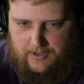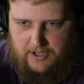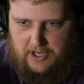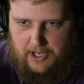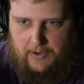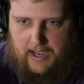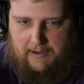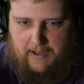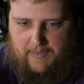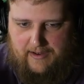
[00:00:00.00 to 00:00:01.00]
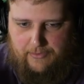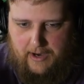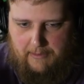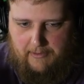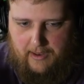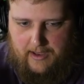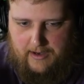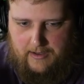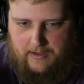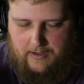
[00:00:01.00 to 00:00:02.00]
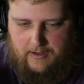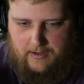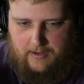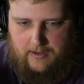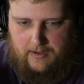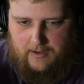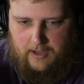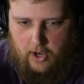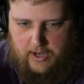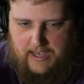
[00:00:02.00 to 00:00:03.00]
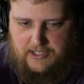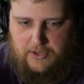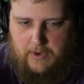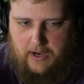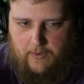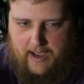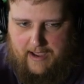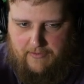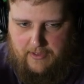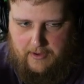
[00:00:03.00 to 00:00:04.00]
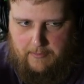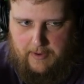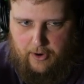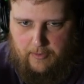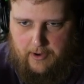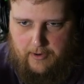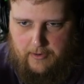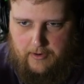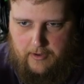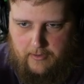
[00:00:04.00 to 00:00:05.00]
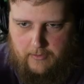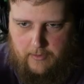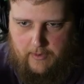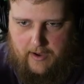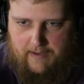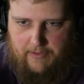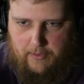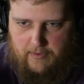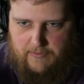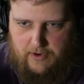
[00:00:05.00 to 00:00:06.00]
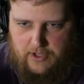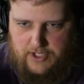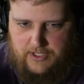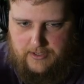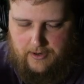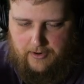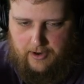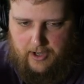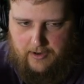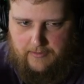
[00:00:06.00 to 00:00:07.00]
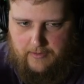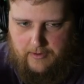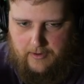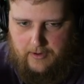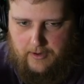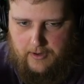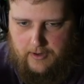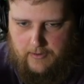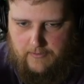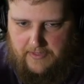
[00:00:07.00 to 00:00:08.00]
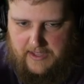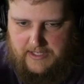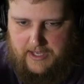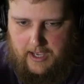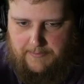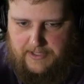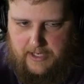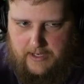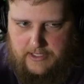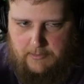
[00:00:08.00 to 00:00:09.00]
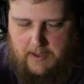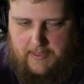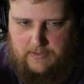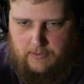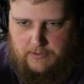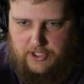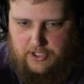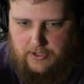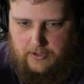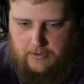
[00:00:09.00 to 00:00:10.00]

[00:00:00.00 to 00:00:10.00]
You know, that's what I would like. Okay, so we don't have the mirror mode. We don't have the reverse turned on for these cups yet. So maybe that's what we should do.